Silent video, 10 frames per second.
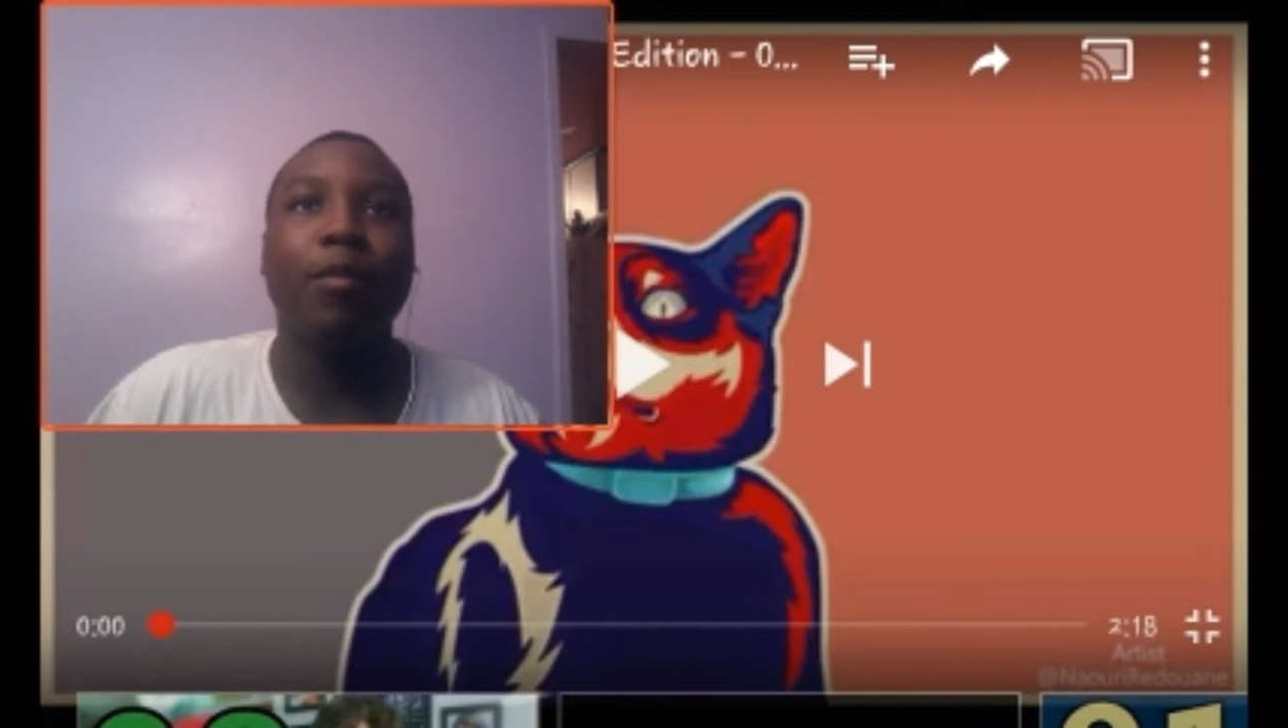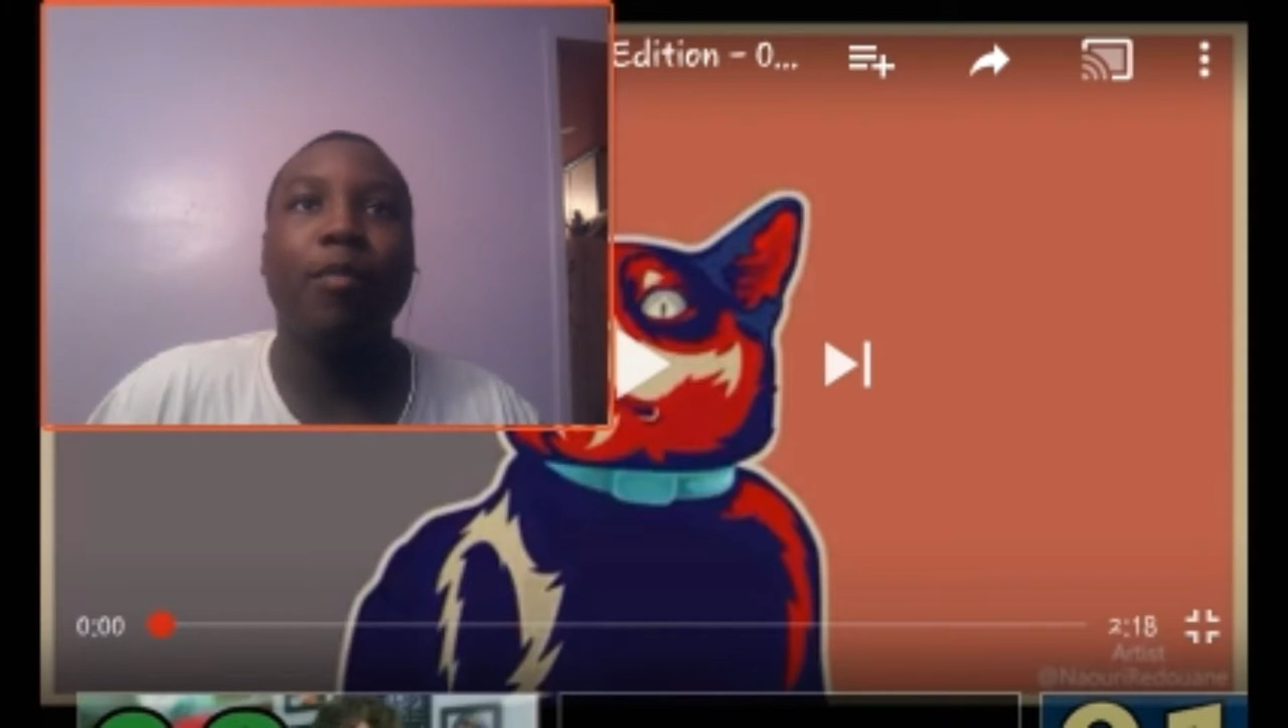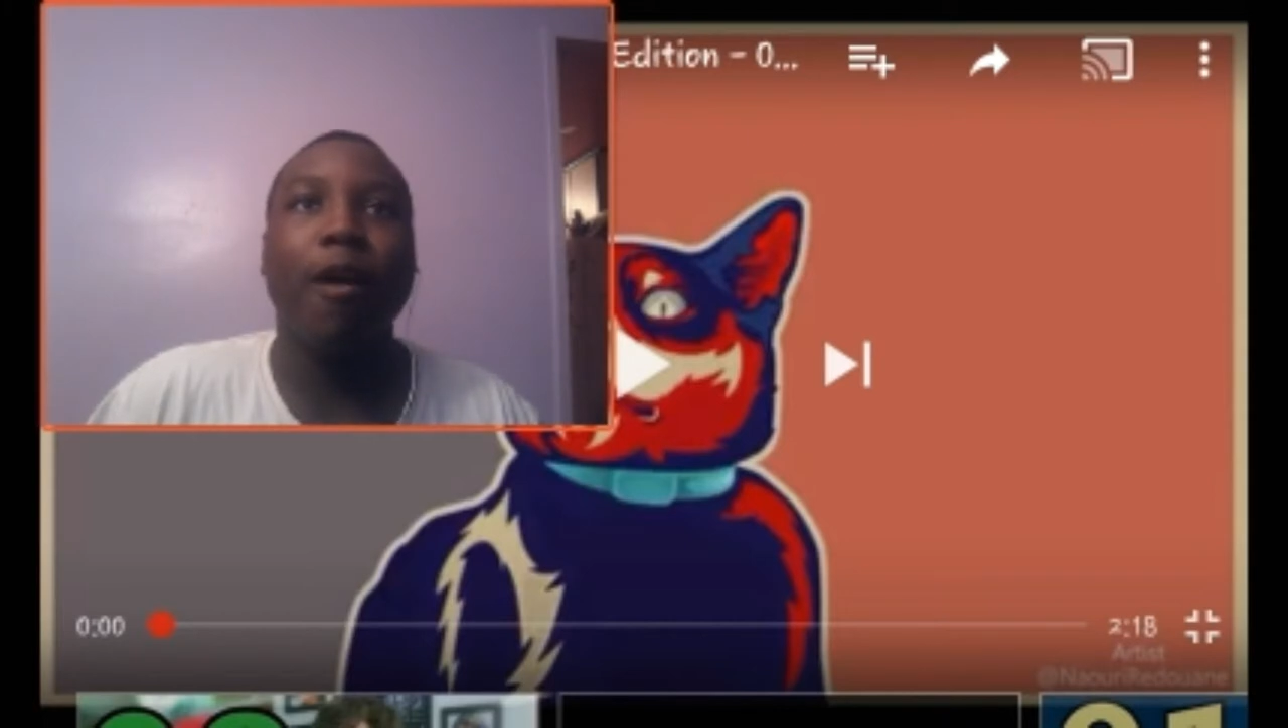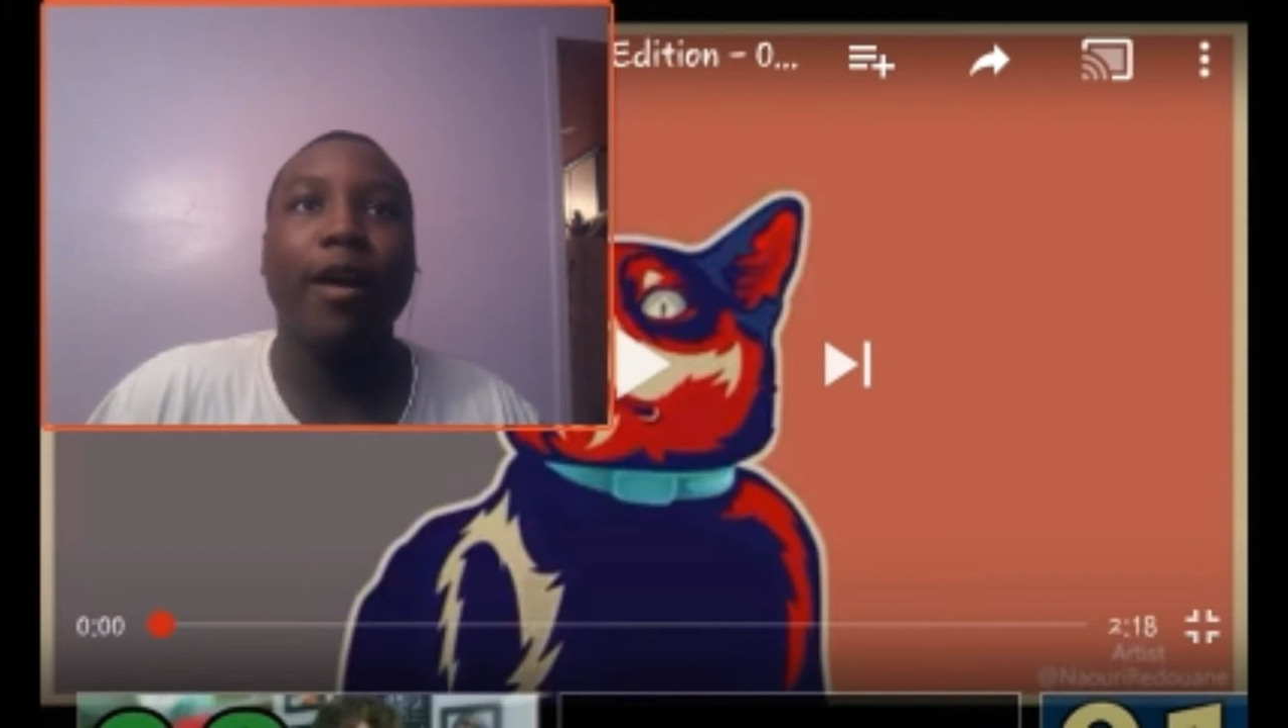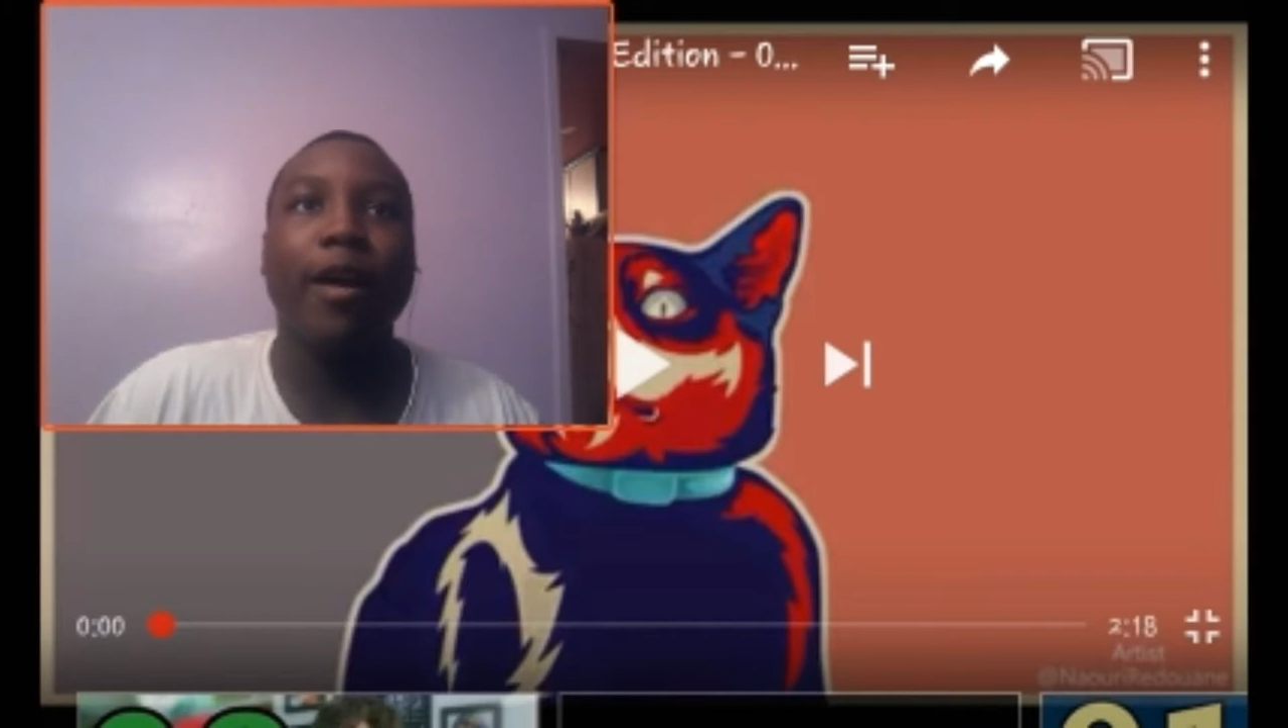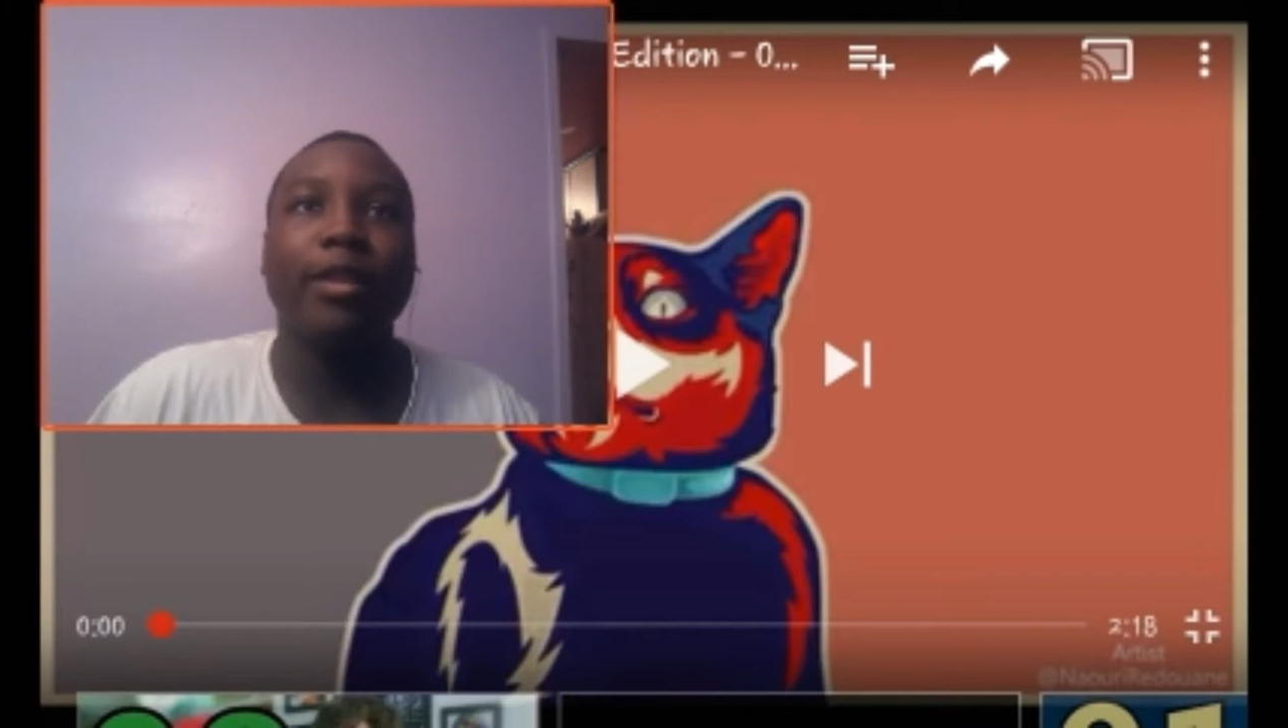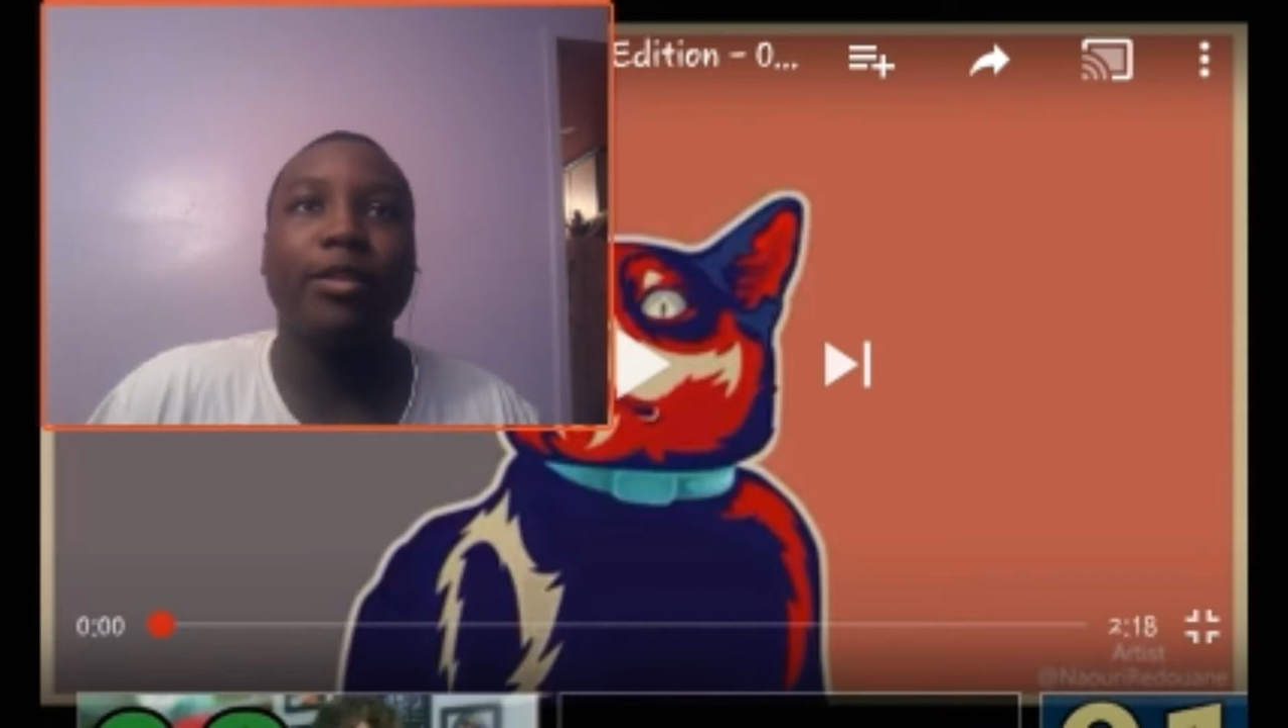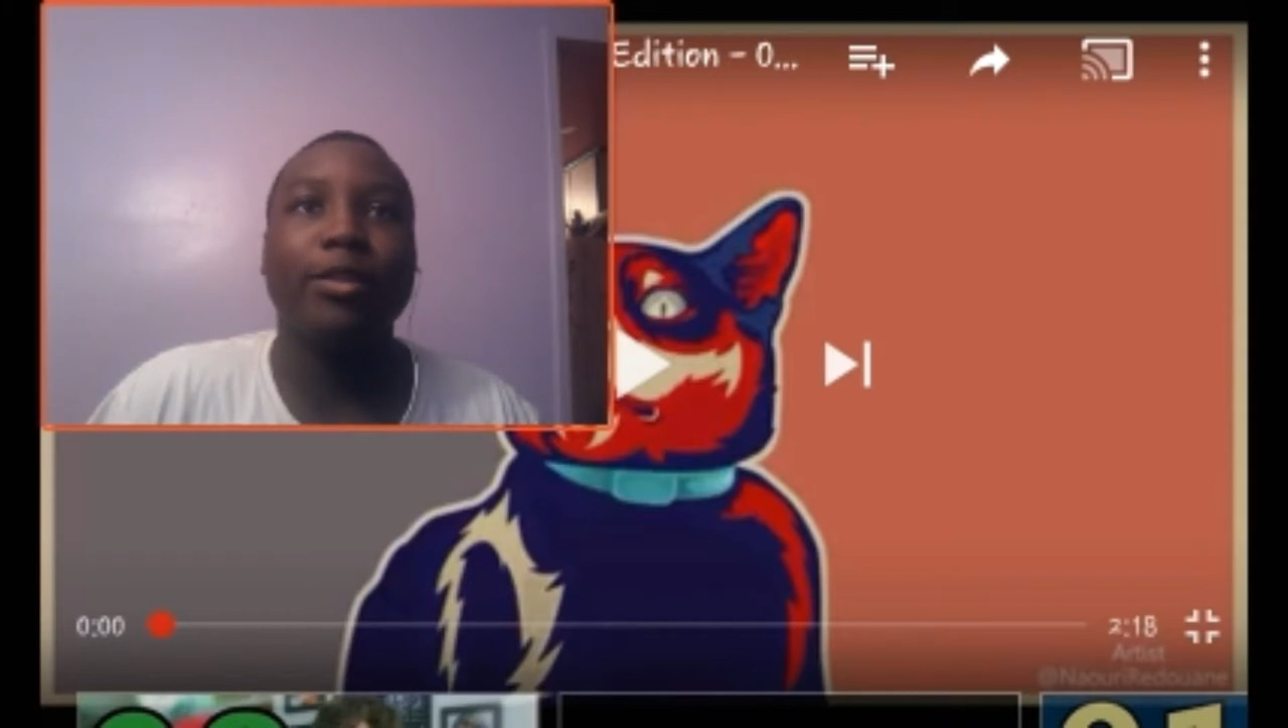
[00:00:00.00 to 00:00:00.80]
Part